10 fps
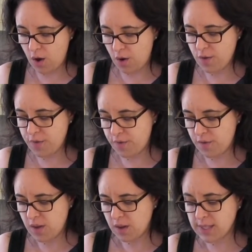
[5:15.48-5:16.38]

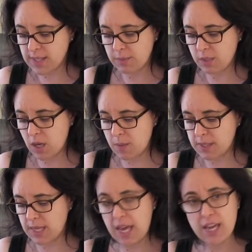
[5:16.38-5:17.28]
off, because
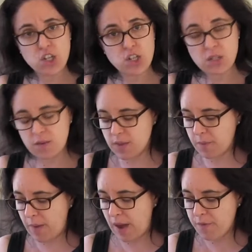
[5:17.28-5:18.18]
sometimes the edges of the
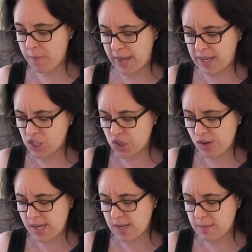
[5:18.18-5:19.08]
puff
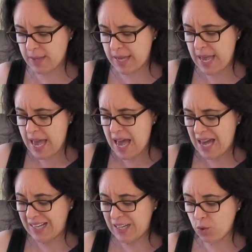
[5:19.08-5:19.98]
pastry can be
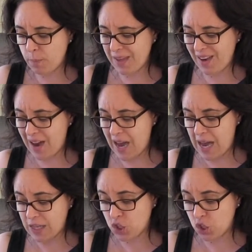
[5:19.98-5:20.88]
a little bit
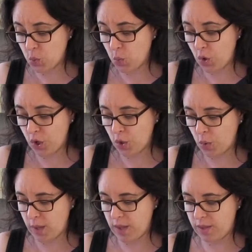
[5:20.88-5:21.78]
hard to
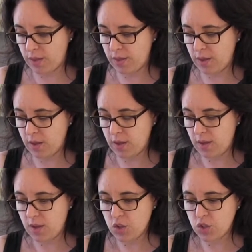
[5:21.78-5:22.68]
work with.
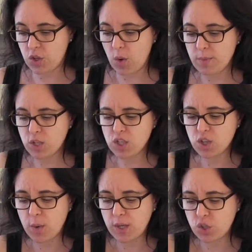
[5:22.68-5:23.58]
So I'm
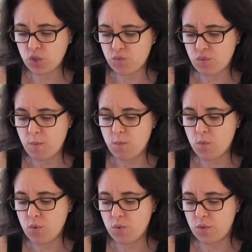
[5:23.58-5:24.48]
just going to
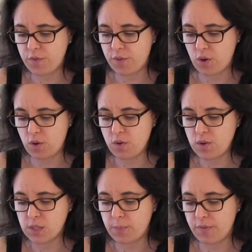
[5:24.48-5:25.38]
remove
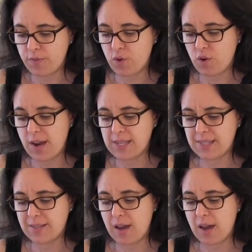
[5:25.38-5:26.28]
those before I
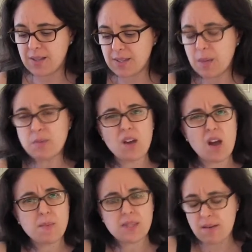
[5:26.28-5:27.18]
start.
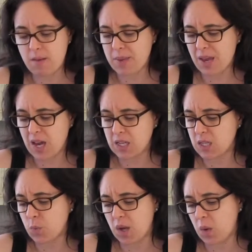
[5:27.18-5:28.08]
Sometimes they're a bit hard
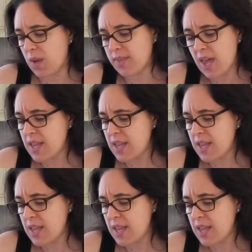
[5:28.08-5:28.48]
to work with,